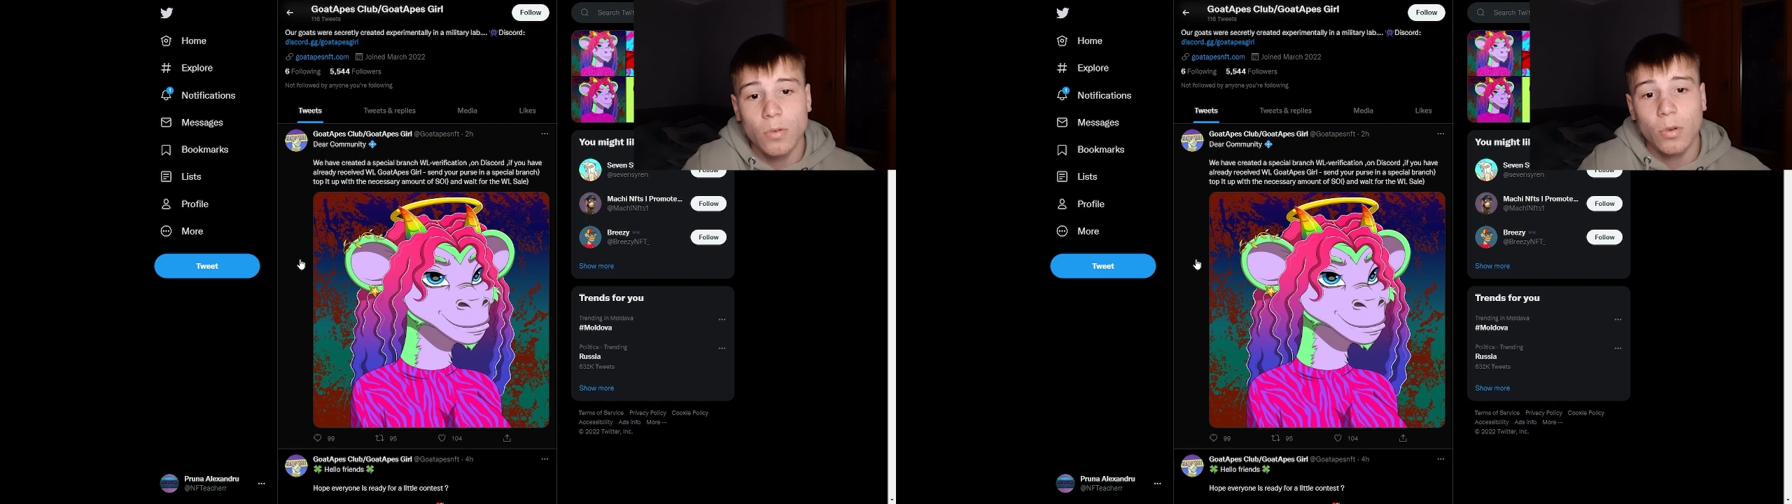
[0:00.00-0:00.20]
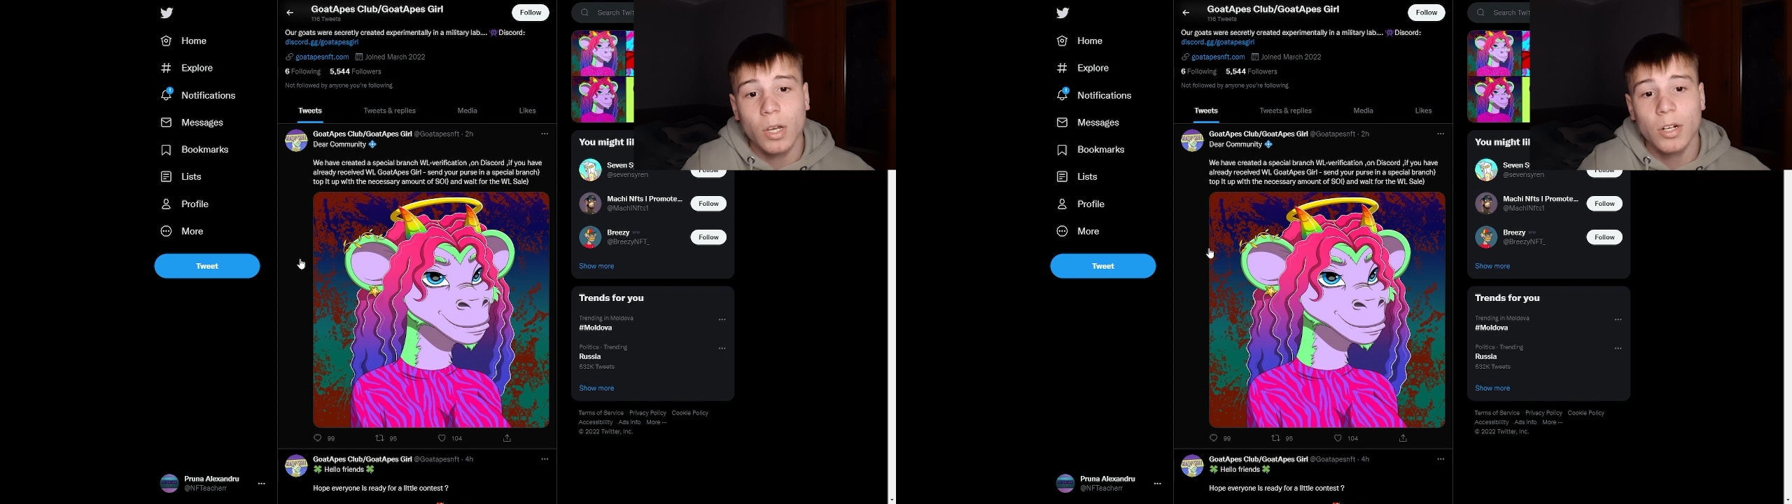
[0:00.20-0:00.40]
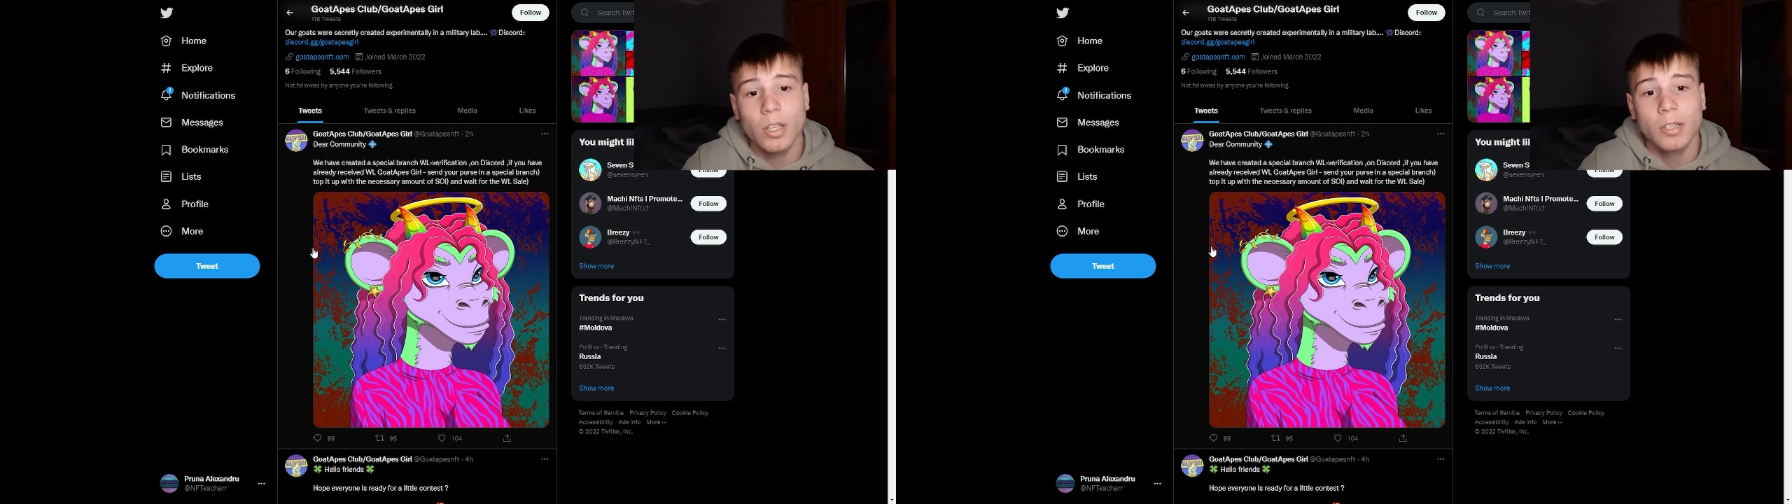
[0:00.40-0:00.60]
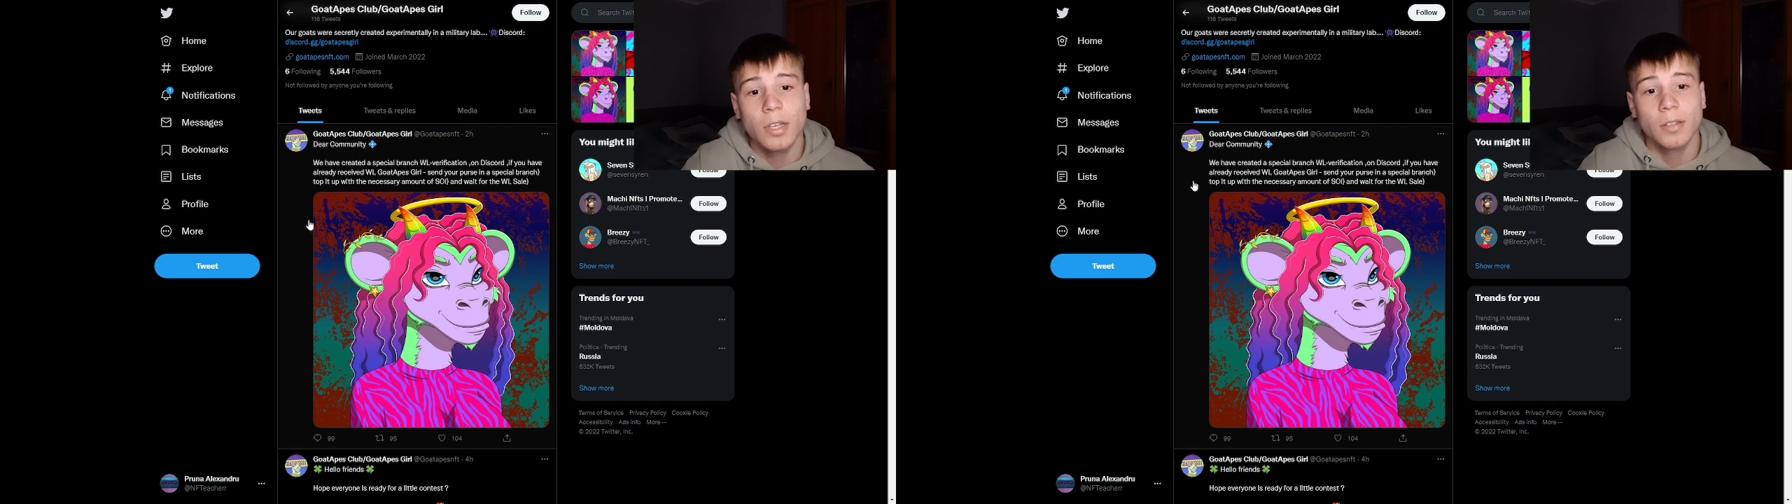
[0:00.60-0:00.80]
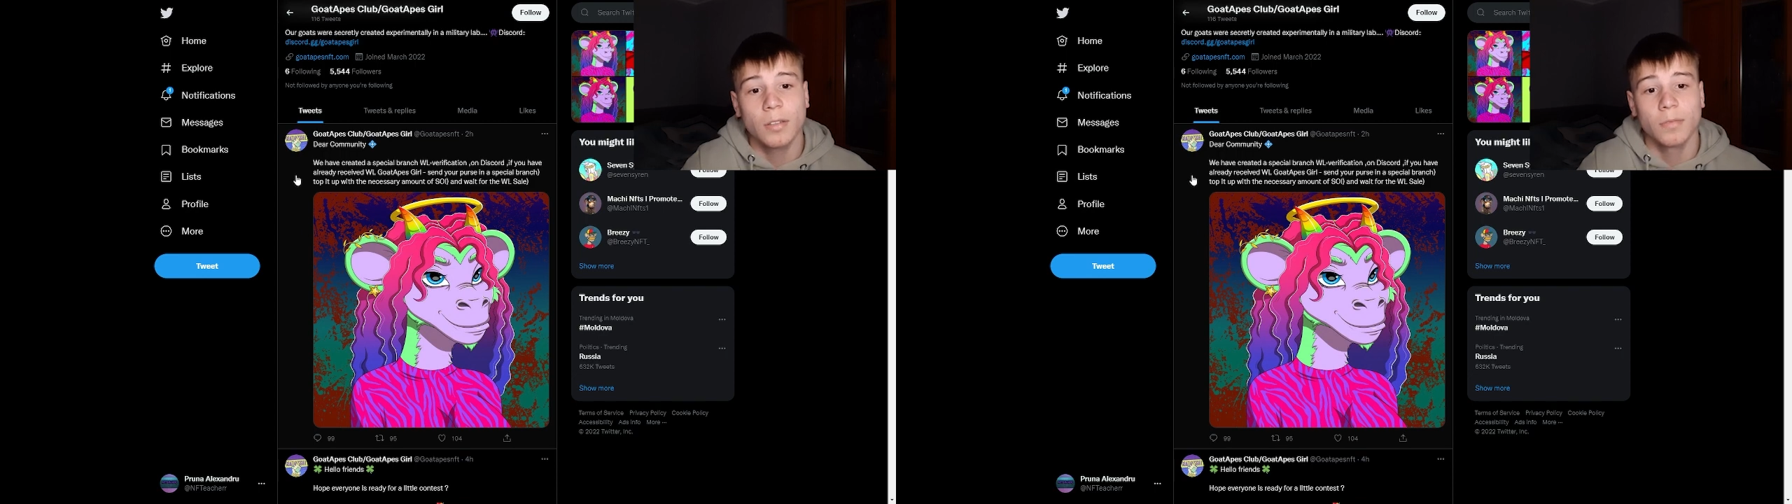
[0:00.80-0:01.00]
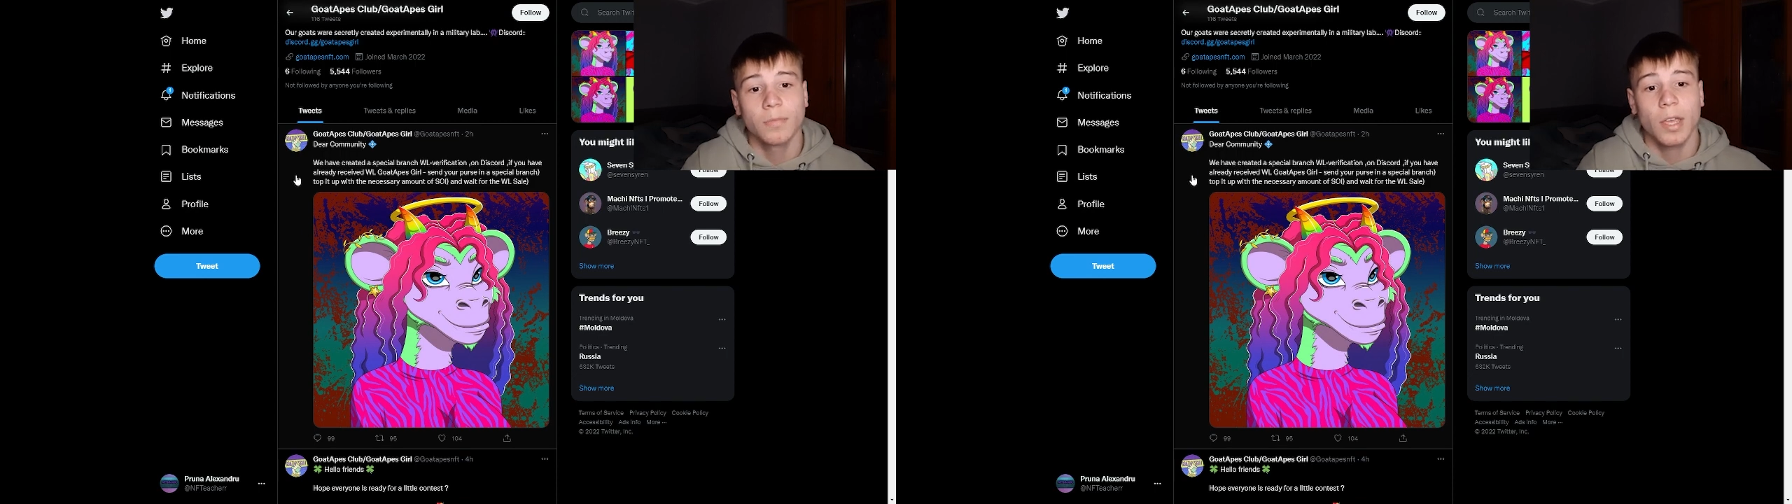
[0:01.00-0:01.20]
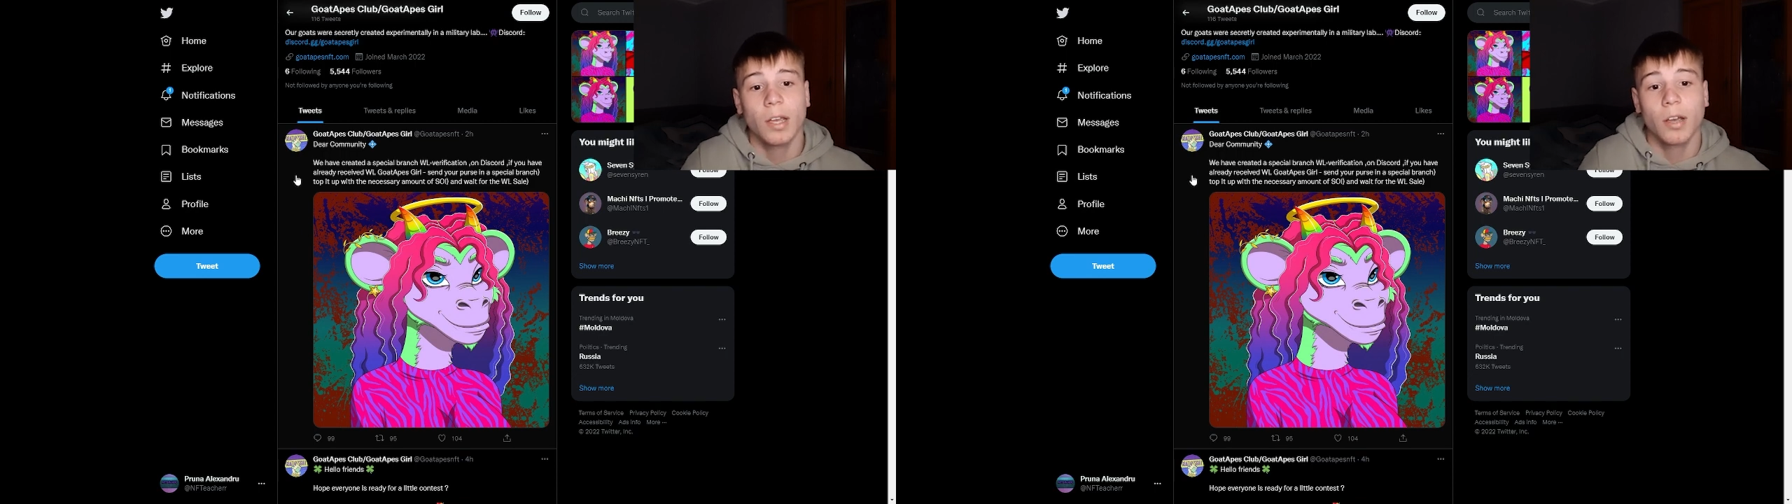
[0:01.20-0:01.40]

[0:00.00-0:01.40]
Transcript: You can read that they